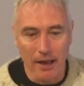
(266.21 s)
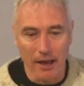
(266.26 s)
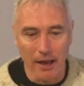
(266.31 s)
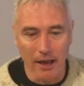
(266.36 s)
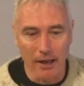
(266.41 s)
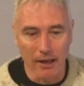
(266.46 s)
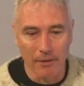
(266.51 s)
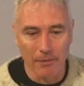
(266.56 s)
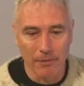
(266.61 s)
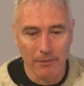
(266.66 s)

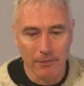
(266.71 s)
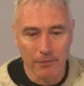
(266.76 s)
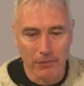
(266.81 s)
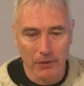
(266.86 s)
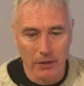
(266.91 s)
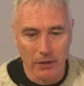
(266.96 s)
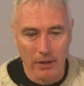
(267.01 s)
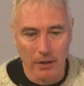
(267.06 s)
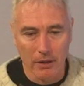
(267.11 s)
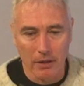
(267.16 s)

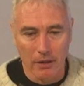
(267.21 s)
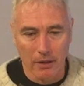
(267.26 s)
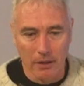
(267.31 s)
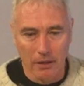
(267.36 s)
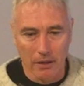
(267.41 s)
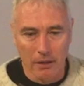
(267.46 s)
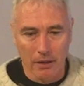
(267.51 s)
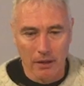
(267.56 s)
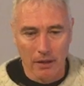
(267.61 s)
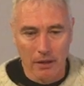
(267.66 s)

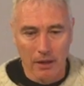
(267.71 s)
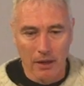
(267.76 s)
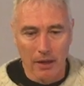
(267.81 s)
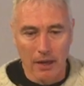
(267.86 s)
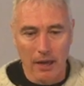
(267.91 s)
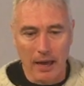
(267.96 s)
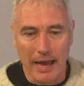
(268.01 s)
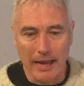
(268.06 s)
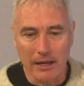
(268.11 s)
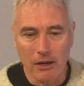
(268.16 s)

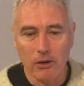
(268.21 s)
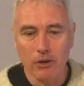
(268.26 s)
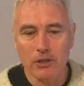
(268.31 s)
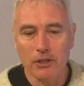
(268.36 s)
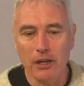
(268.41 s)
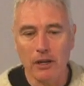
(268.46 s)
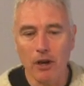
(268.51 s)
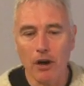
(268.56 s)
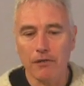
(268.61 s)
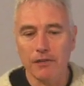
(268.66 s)
And looks
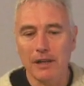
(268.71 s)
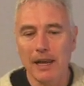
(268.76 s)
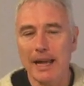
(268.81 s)
aloft,